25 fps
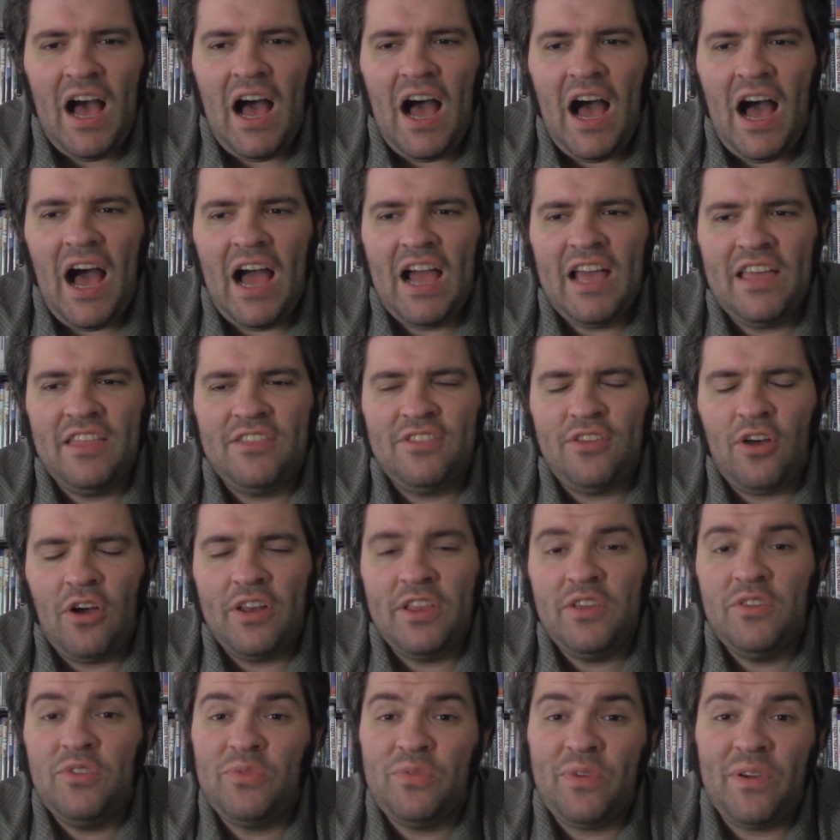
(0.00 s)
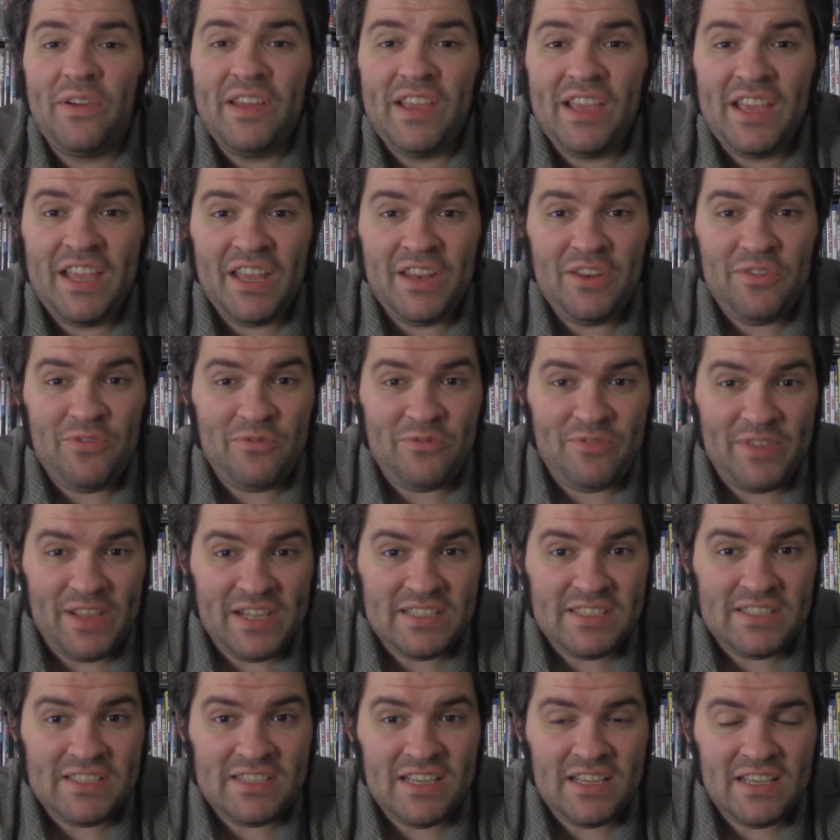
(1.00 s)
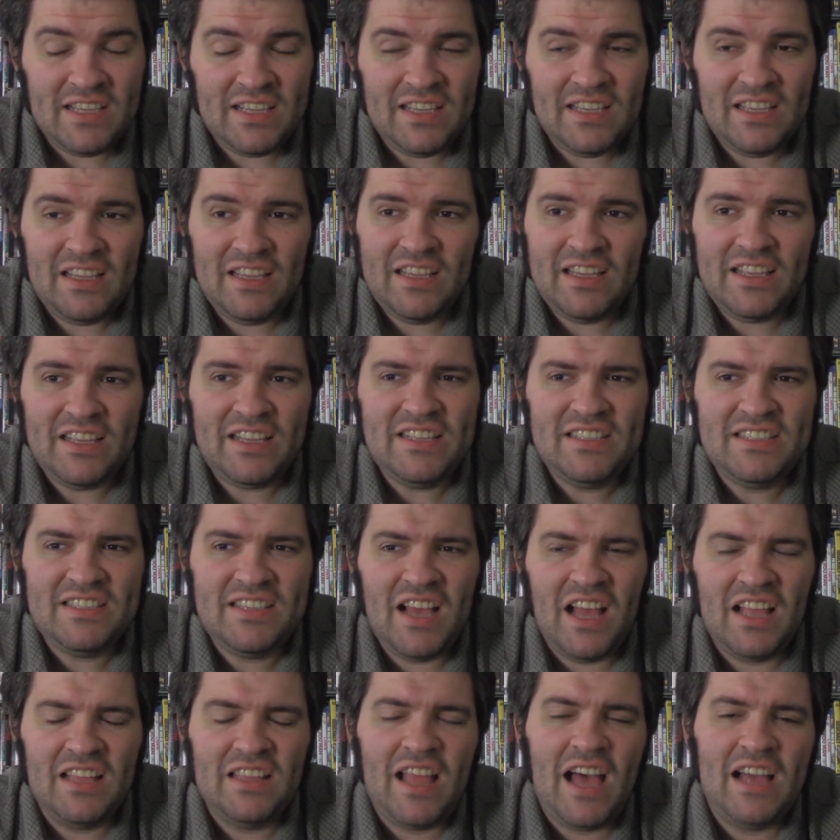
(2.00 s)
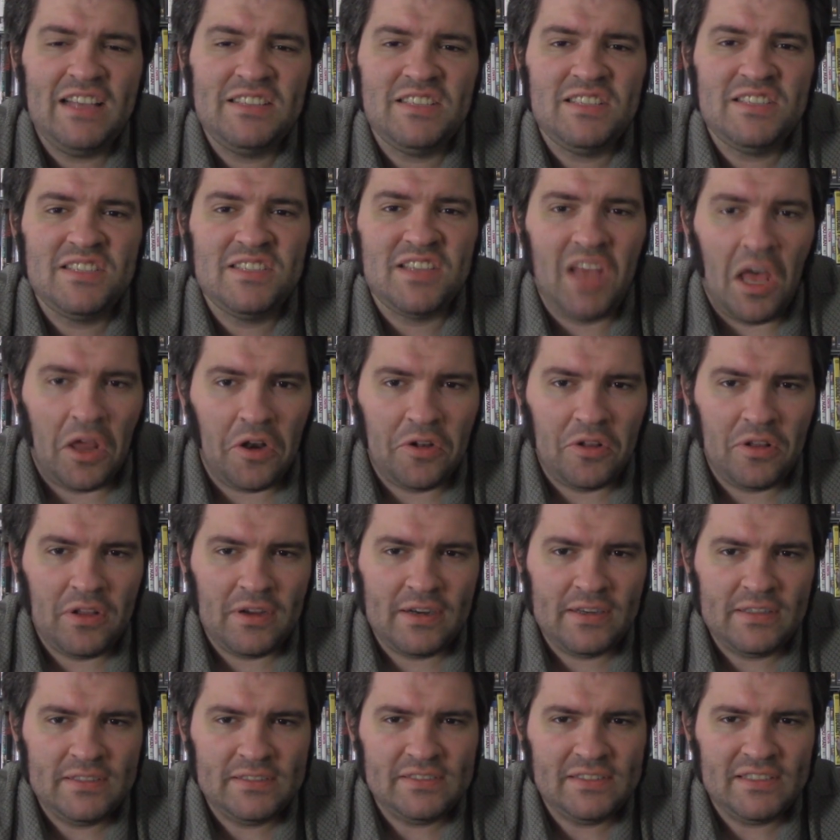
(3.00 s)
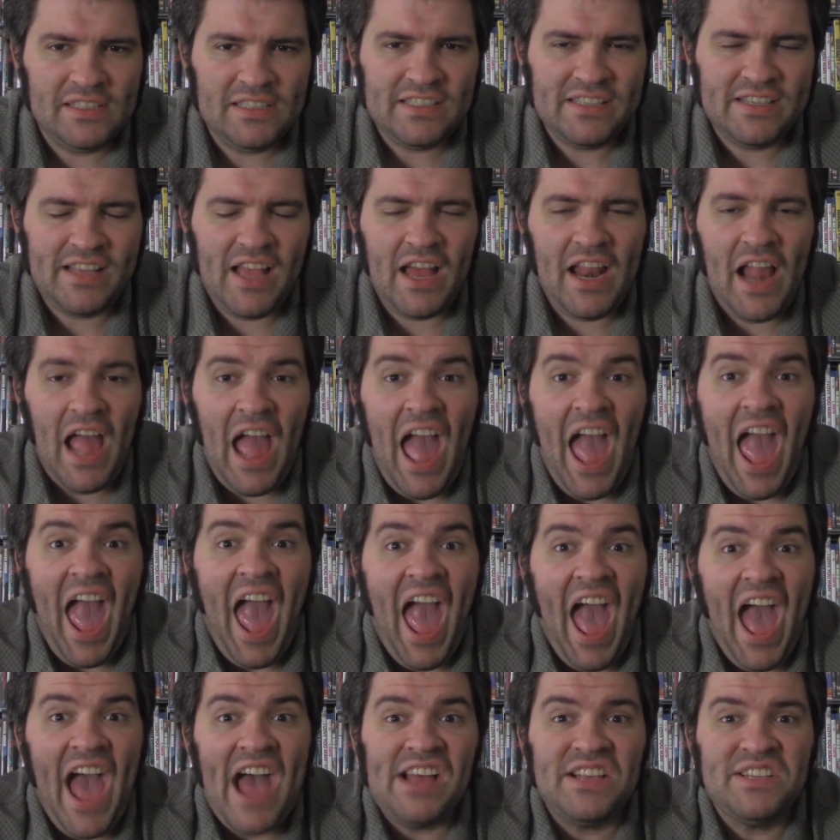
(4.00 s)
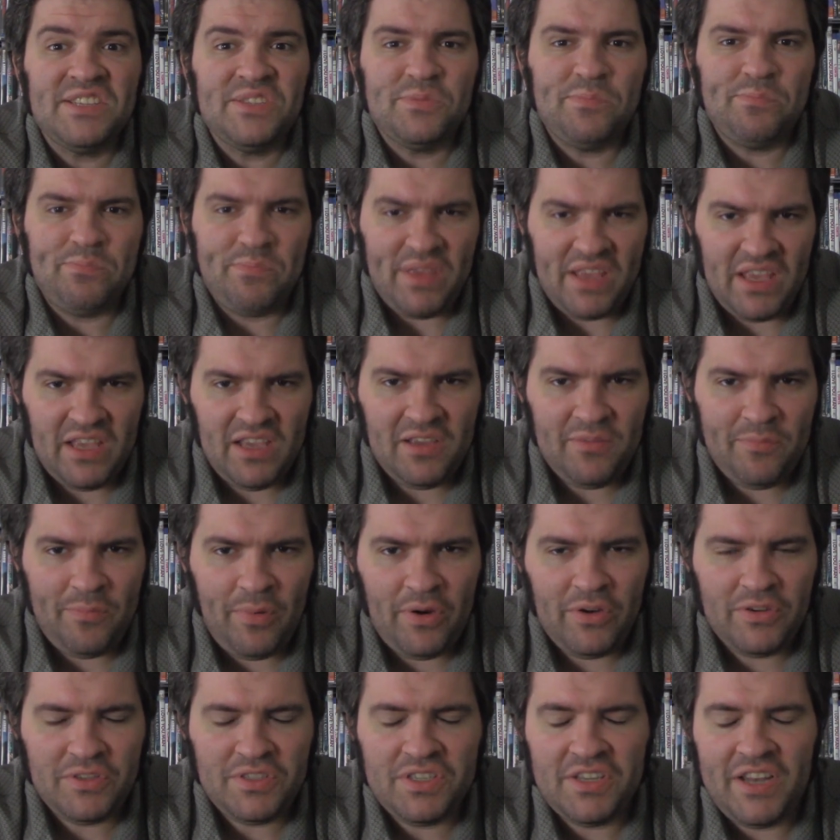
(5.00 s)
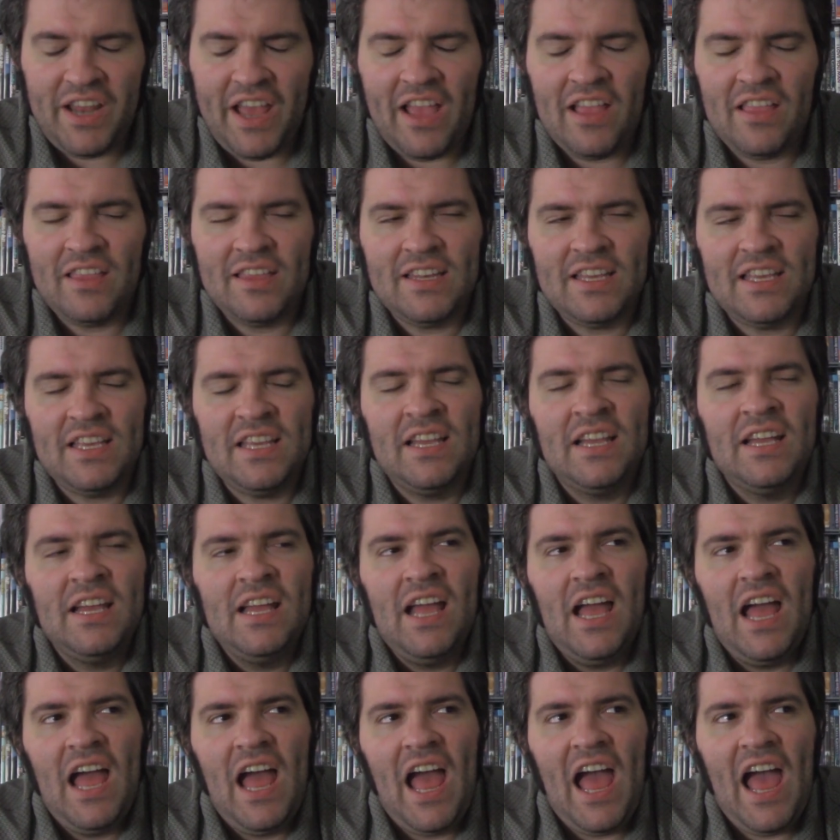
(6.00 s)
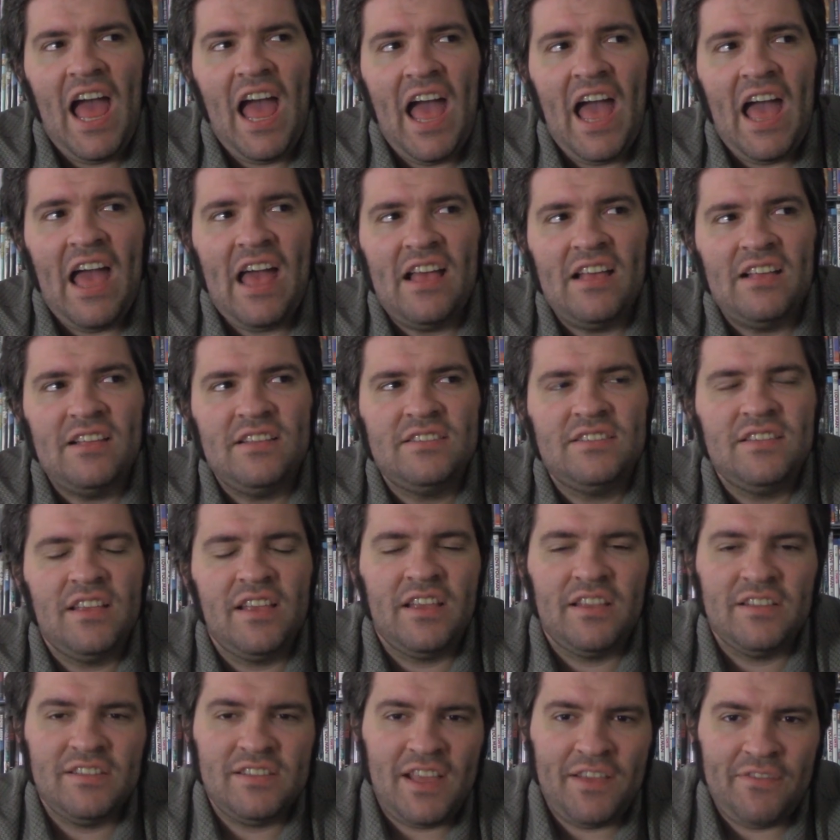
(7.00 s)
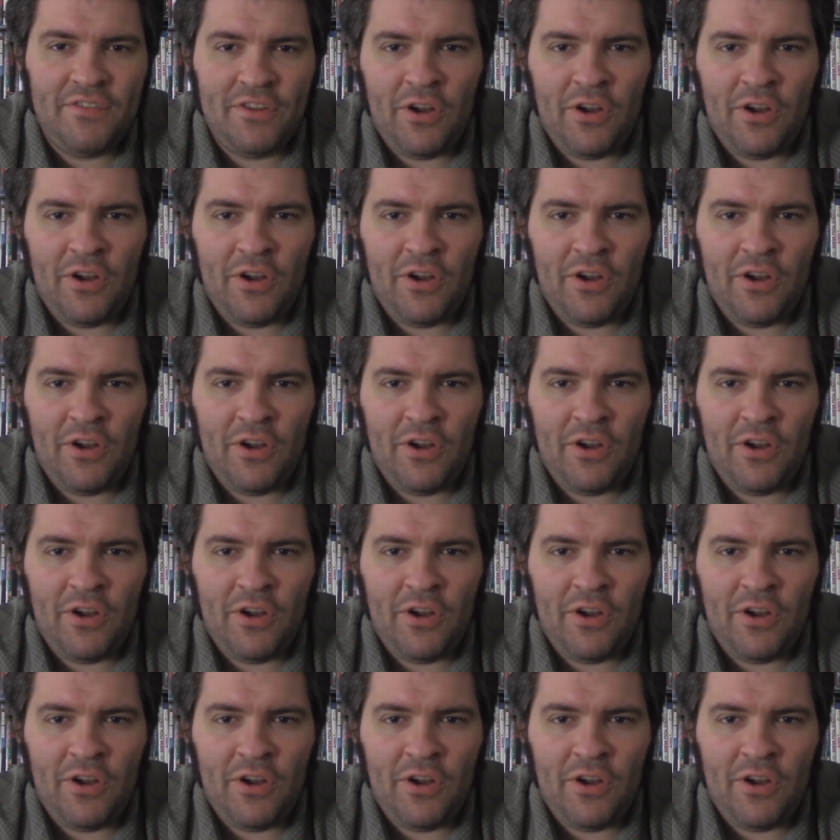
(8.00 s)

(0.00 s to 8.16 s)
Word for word: I thought he was very convincing. He's a lot subtler. He's not as big personality as like a David